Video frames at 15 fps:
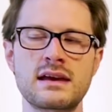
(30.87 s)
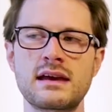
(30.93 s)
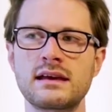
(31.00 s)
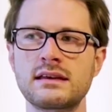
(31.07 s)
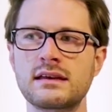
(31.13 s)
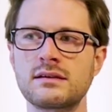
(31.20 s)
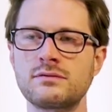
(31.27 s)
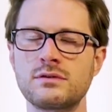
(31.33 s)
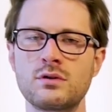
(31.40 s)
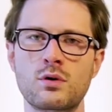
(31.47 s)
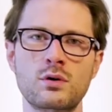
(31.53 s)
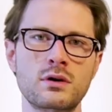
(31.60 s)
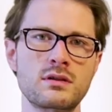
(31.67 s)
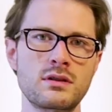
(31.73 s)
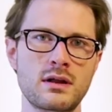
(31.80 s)
and give
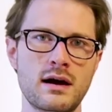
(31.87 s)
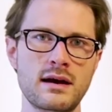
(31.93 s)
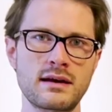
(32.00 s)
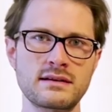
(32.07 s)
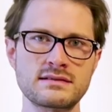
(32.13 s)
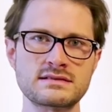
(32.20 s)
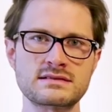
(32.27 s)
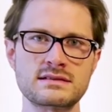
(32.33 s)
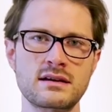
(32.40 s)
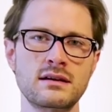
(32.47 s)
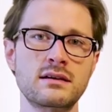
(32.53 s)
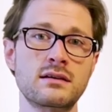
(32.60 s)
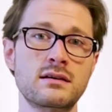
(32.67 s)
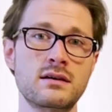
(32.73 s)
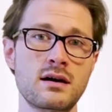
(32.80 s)
your clients a
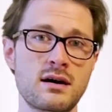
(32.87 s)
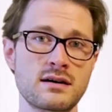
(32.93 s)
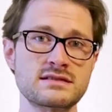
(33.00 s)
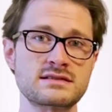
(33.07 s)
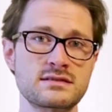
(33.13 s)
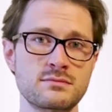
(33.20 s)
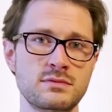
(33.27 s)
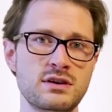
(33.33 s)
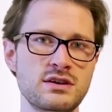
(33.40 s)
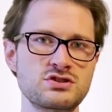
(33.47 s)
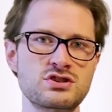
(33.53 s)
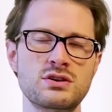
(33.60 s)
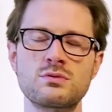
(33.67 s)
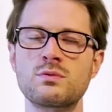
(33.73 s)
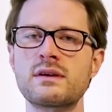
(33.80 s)
custom
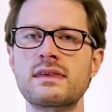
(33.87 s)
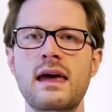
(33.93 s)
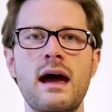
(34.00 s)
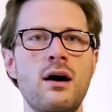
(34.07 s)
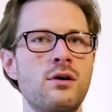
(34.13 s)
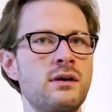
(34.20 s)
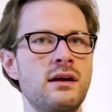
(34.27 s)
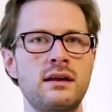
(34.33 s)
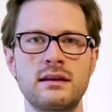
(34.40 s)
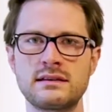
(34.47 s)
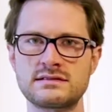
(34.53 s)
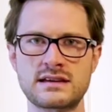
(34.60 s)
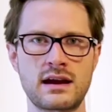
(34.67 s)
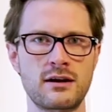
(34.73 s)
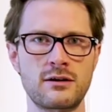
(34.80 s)
kitchen without any
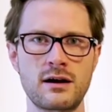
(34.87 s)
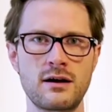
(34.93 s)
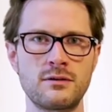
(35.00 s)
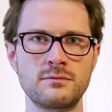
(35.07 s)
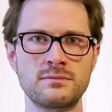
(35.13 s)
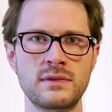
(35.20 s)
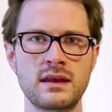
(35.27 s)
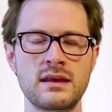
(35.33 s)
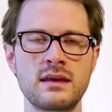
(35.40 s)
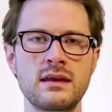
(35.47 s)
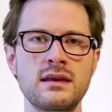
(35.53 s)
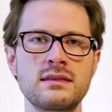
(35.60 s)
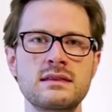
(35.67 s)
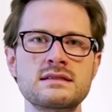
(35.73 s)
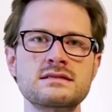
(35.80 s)
tear out.
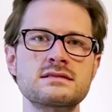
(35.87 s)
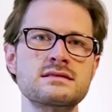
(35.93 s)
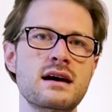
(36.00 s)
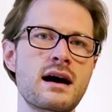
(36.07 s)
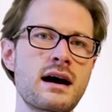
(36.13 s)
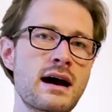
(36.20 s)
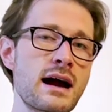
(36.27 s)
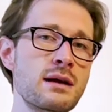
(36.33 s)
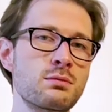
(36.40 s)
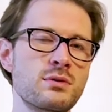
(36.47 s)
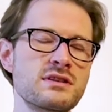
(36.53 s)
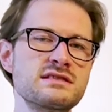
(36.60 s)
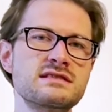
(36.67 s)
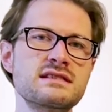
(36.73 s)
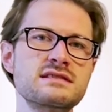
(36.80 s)
This is a
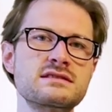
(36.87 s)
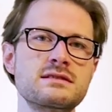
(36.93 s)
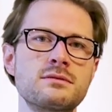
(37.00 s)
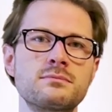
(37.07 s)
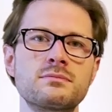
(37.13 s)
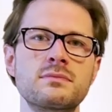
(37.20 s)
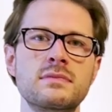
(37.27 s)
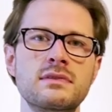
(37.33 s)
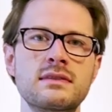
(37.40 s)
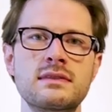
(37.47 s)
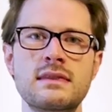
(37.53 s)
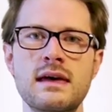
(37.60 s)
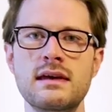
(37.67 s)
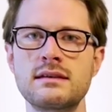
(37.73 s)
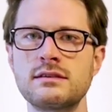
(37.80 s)
hybrid system
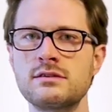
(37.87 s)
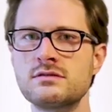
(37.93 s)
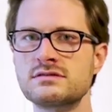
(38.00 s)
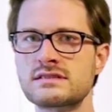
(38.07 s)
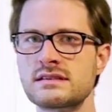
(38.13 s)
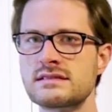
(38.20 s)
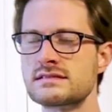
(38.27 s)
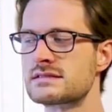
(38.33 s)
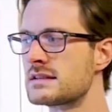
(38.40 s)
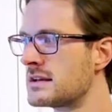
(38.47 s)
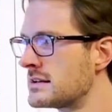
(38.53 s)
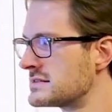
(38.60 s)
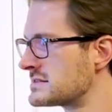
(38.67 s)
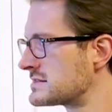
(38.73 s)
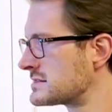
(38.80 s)
that uses
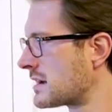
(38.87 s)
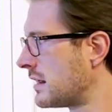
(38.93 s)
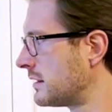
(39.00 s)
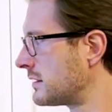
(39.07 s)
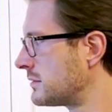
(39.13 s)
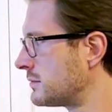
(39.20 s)
solid